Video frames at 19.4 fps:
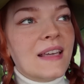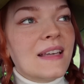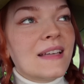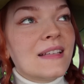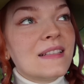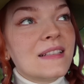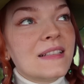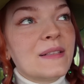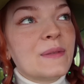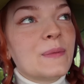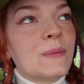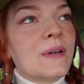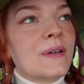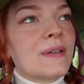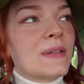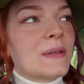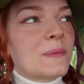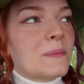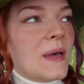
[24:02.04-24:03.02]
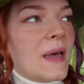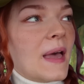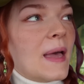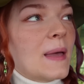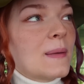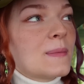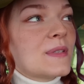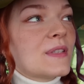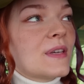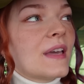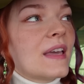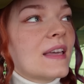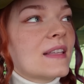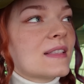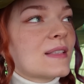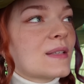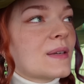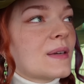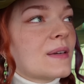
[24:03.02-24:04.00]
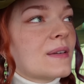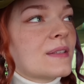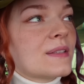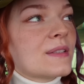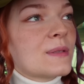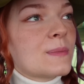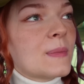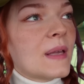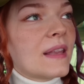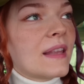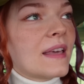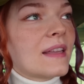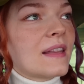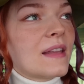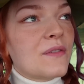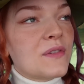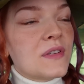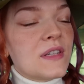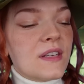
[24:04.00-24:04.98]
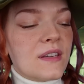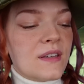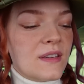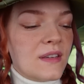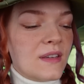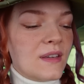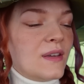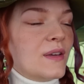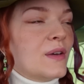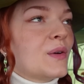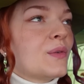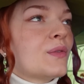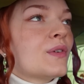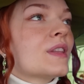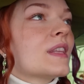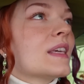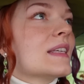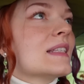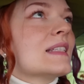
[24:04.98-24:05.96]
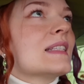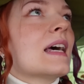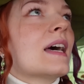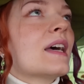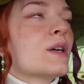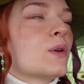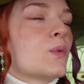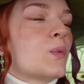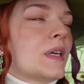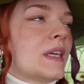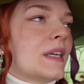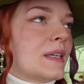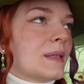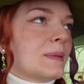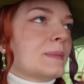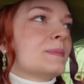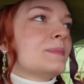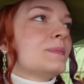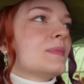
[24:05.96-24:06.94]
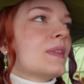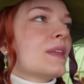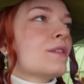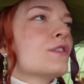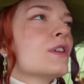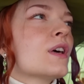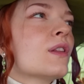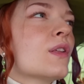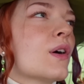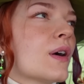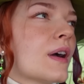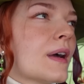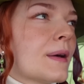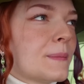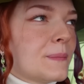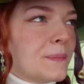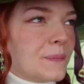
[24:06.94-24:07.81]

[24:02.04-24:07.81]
A little warning, perhaps your hands are going to smell like lavender for the entire week, if not longer.